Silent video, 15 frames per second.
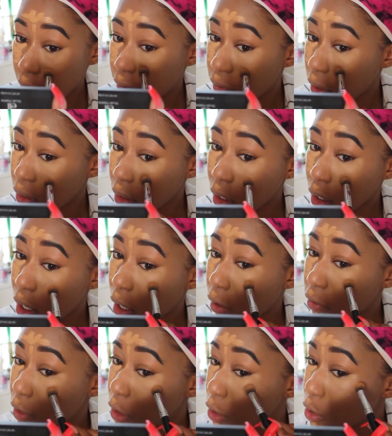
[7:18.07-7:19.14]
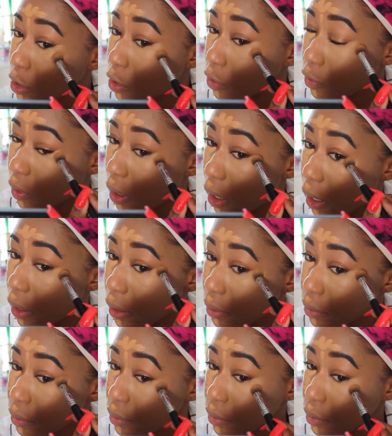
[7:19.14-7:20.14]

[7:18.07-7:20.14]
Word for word: loving the coverage so far.